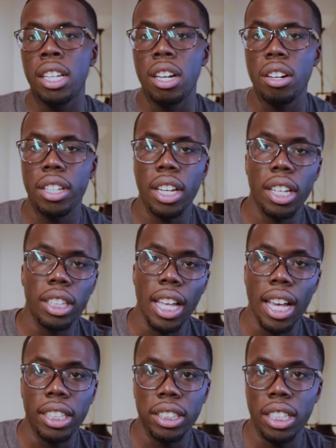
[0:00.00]
Okay, and
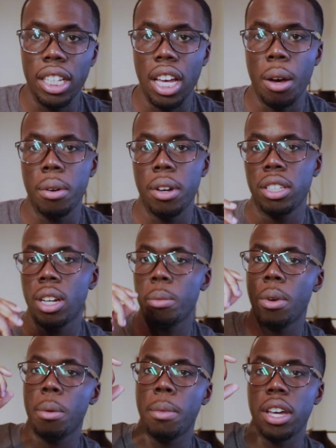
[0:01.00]
lastly, I want to talk
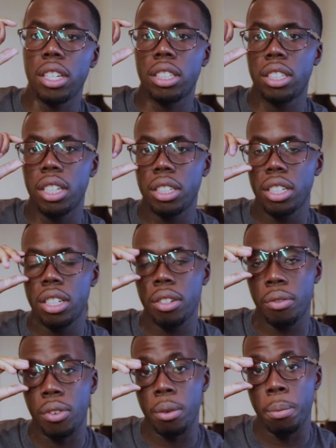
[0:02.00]
about my decision
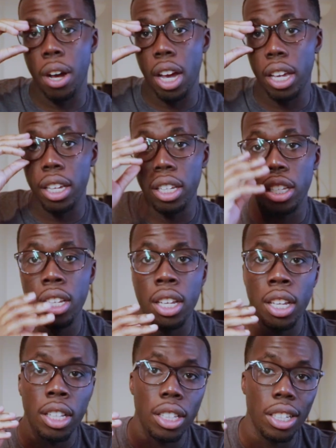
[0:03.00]
for buying
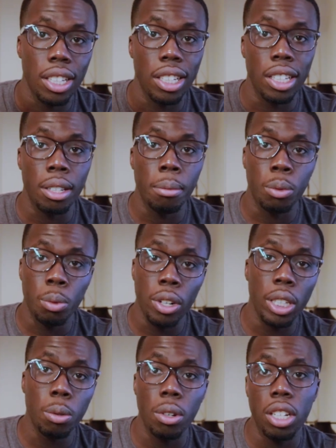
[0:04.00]
the
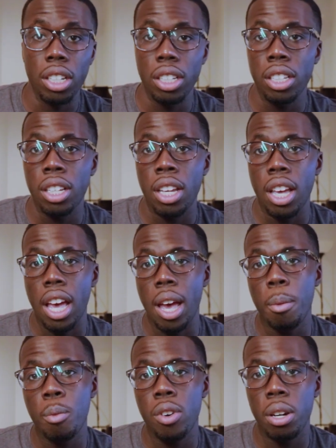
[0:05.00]
2020
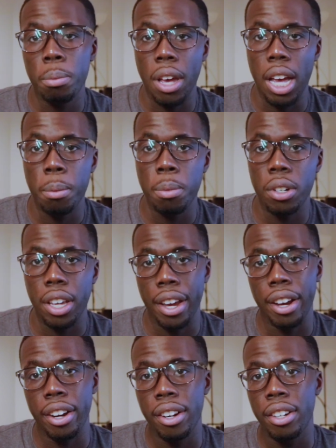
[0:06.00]
M1 Macbook
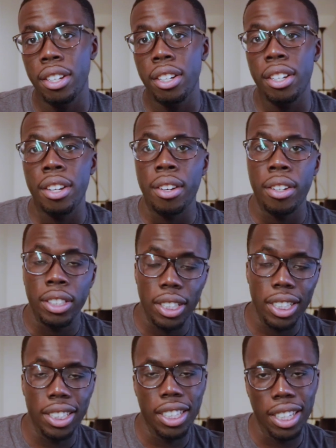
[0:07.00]
Air,
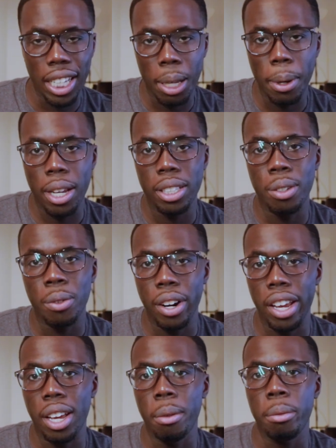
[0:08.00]
60 gigabytes of
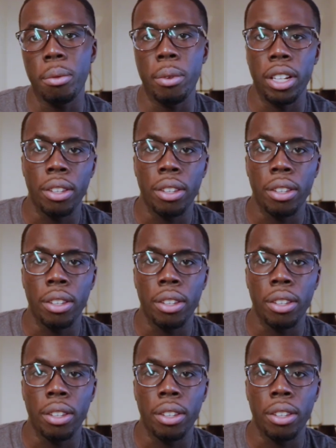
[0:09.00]
RAM with